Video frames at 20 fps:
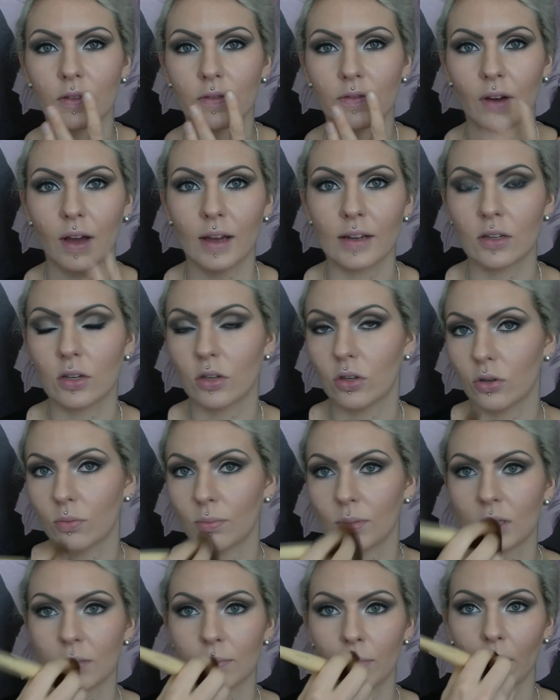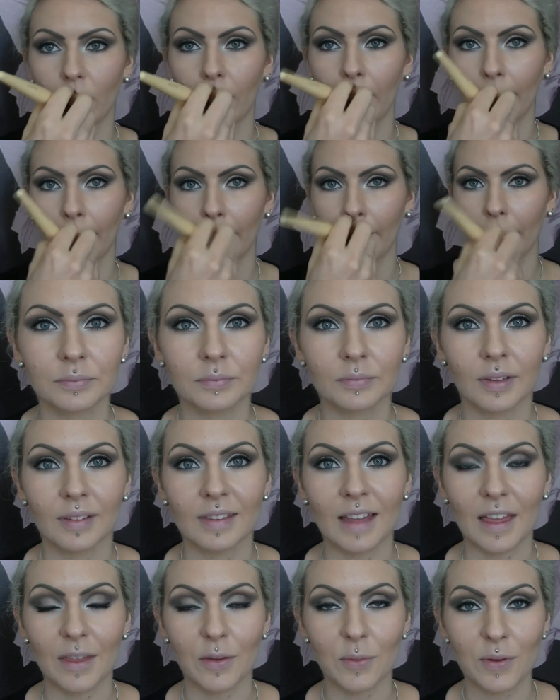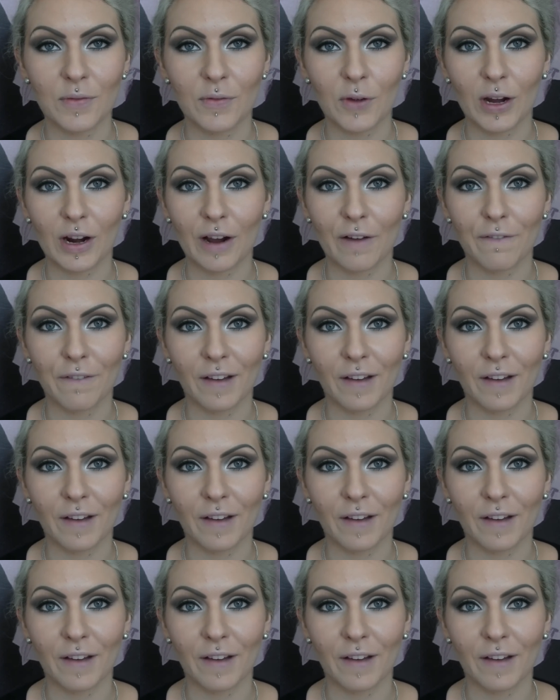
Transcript: defined Cupid's bow. Now that we've got our